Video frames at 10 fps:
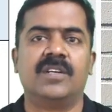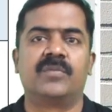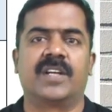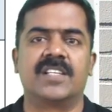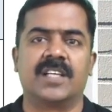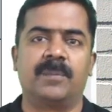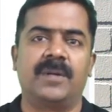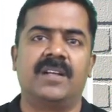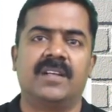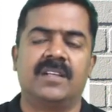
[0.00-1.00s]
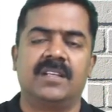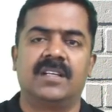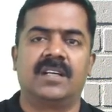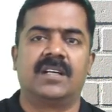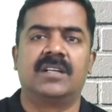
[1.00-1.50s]
For example,
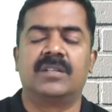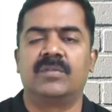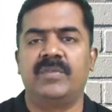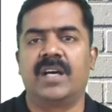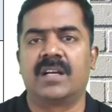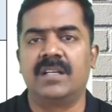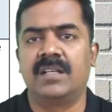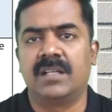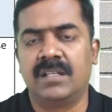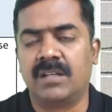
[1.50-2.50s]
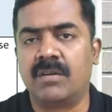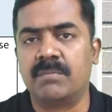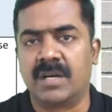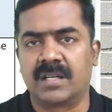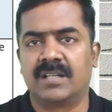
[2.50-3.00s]
we are in
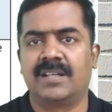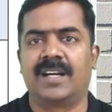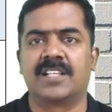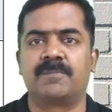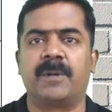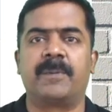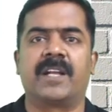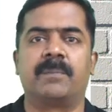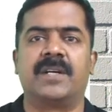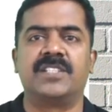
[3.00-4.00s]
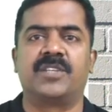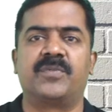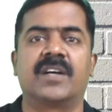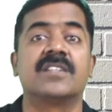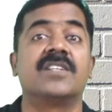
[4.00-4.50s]
November. Let us prepare a budget
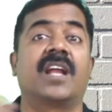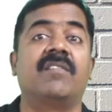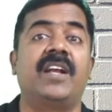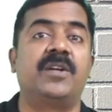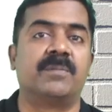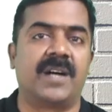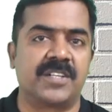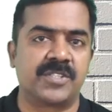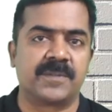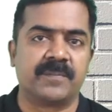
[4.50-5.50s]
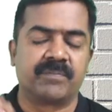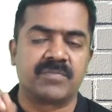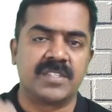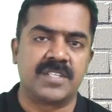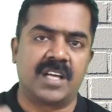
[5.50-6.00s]
for January to March.
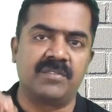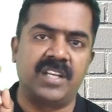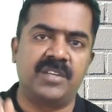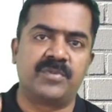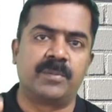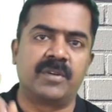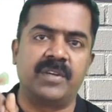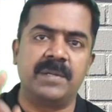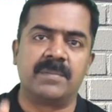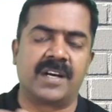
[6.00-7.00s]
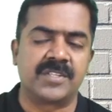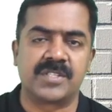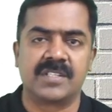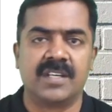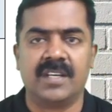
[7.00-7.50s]
January, February,
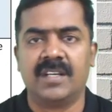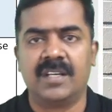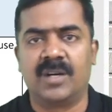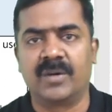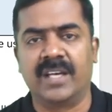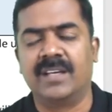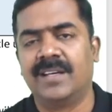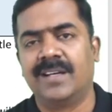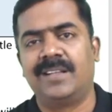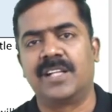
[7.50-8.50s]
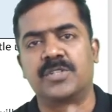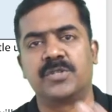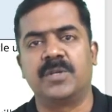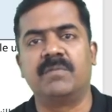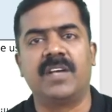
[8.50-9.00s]
March. Okay, let's
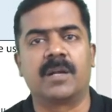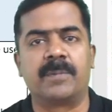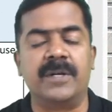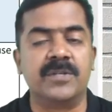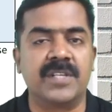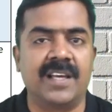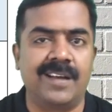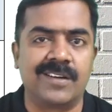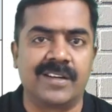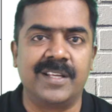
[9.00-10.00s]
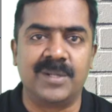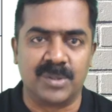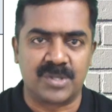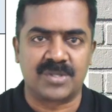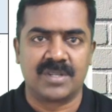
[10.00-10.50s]
assume we are producing electronic
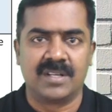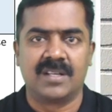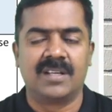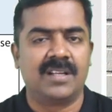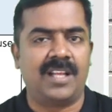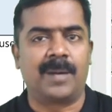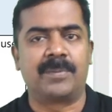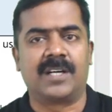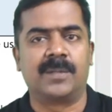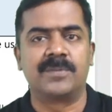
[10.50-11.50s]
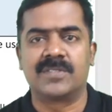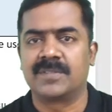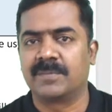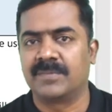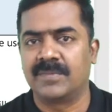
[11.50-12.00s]
goods,
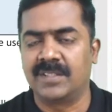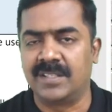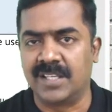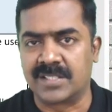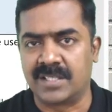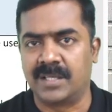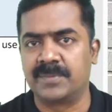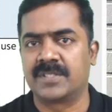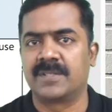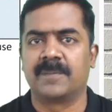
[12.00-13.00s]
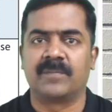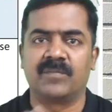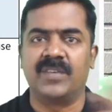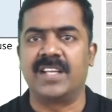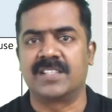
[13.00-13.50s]
laptops, desktops,
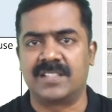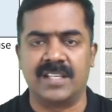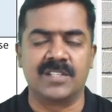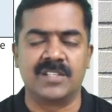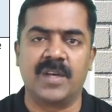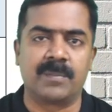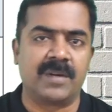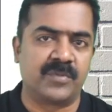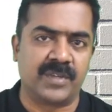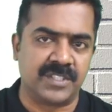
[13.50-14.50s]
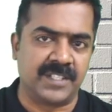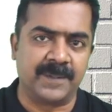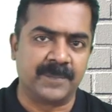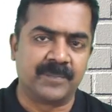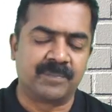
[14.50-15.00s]
various things we are
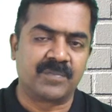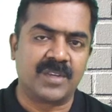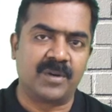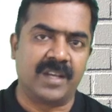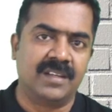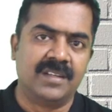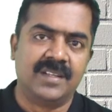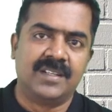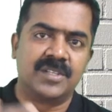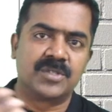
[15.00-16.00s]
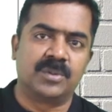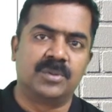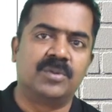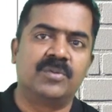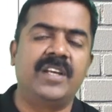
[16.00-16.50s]
manufacturing. Okay,
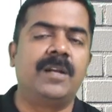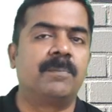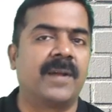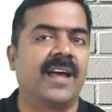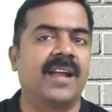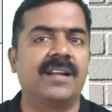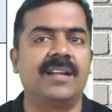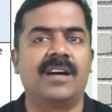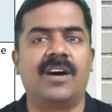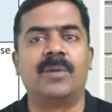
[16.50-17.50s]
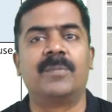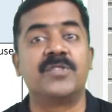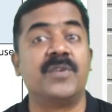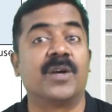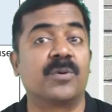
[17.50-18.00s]
so we'll plan how
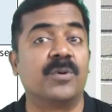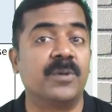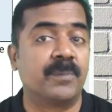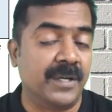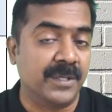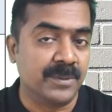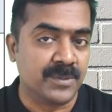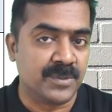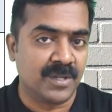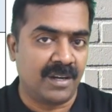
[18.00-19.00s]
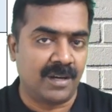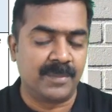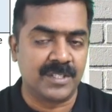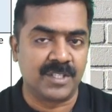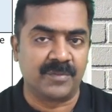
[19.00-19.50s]
much we are going to produce, how
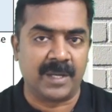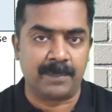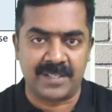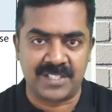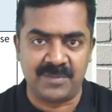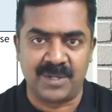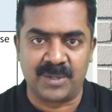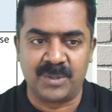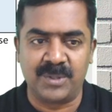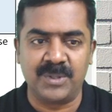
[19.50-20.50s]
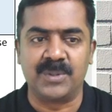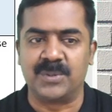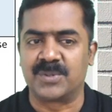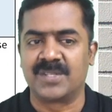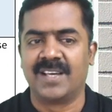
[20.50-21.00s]
much of capacity we are going to
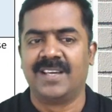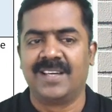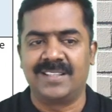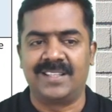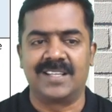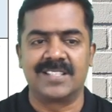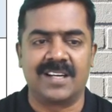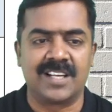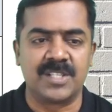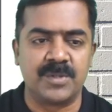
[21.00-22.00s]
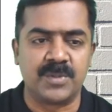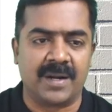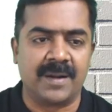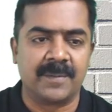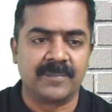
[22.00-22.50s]
use. That is called as which
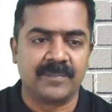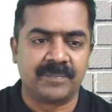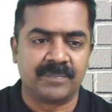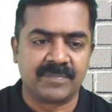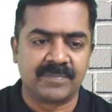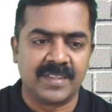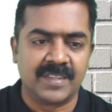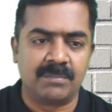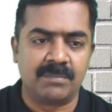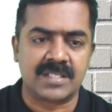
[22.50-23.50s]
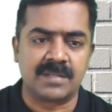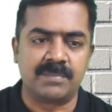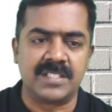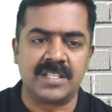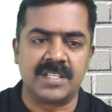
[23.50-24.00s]
one? Master
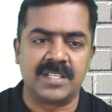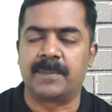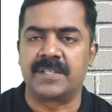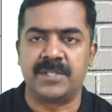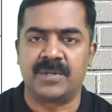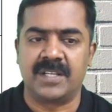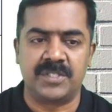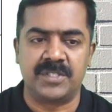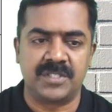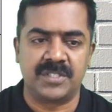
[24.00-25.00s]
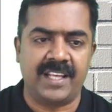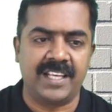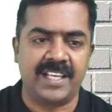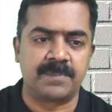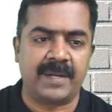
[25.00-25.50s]
budget capacity utilization.
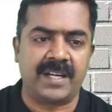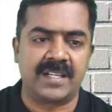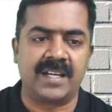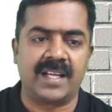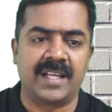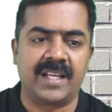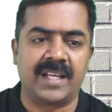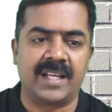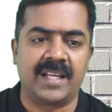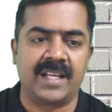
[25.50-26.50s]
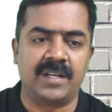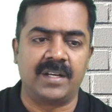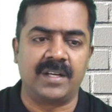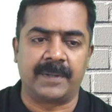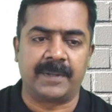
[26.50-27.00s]
Expected actual
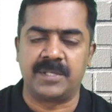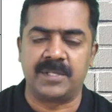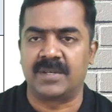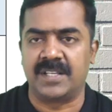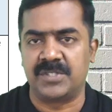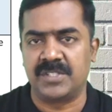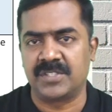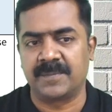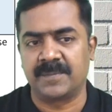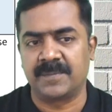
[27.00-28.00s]
capacity utilization.